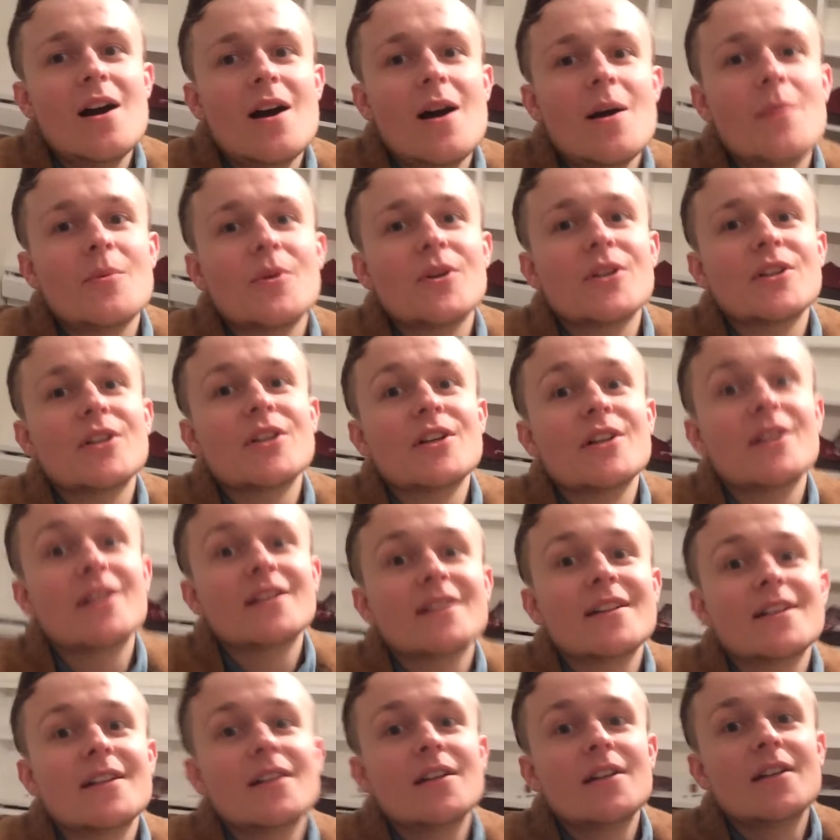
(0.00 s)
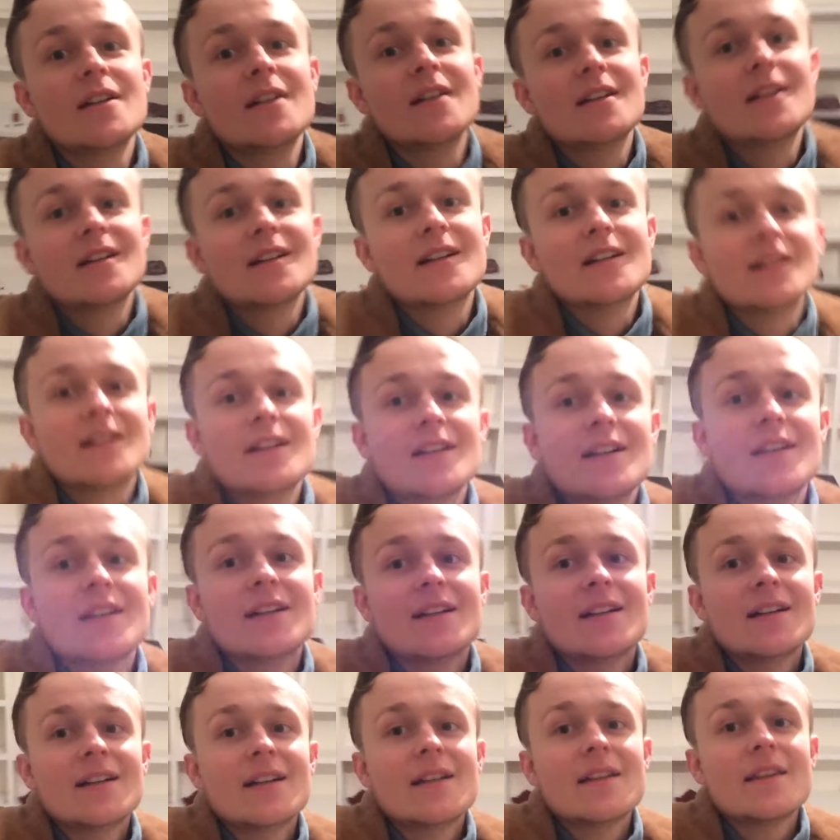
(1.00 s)
I'm gonna
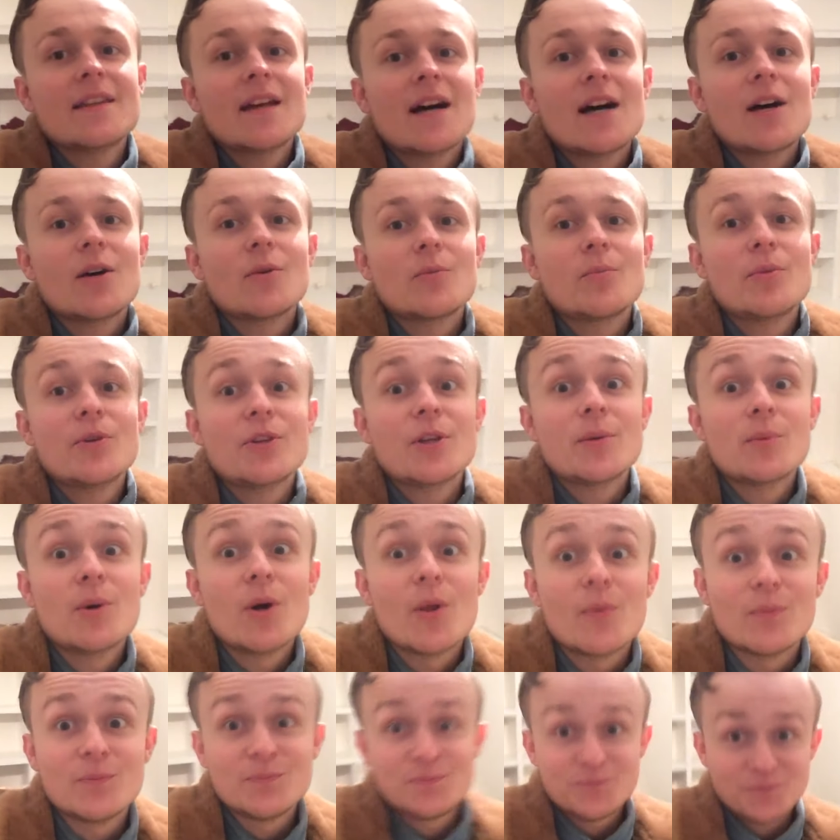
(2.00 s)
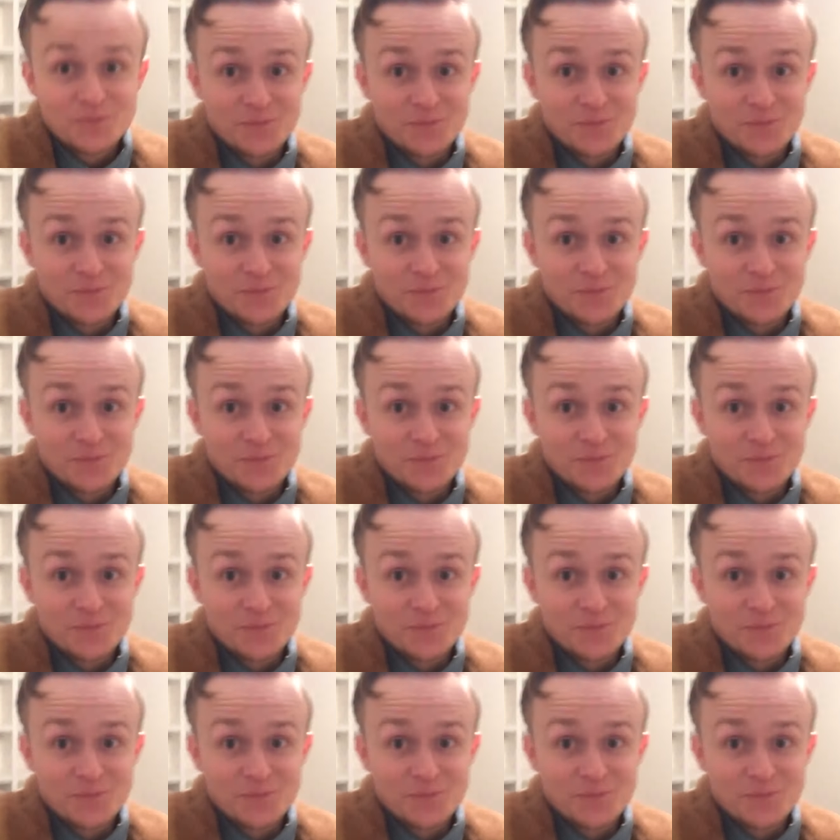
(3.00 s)
now put them on.